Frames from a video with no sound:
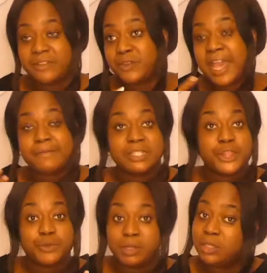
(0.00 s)
if you're having a
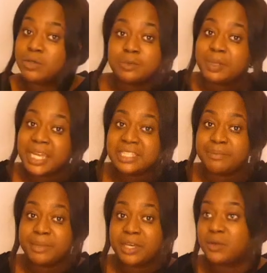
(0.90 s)
3-course
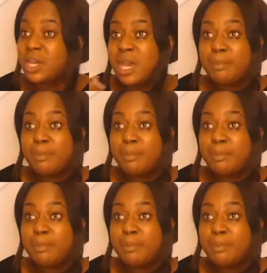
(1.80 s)
plated meal,